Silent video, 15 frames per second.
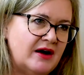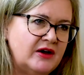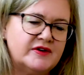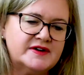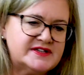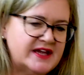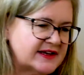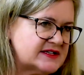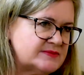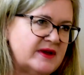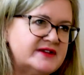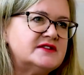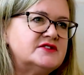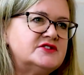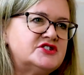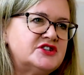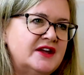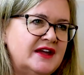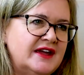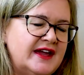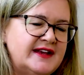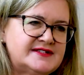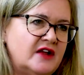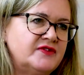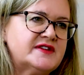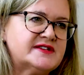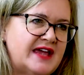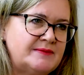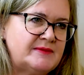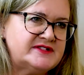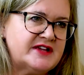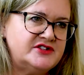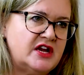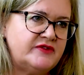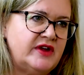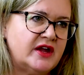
or a text message, it's not the same as actually having a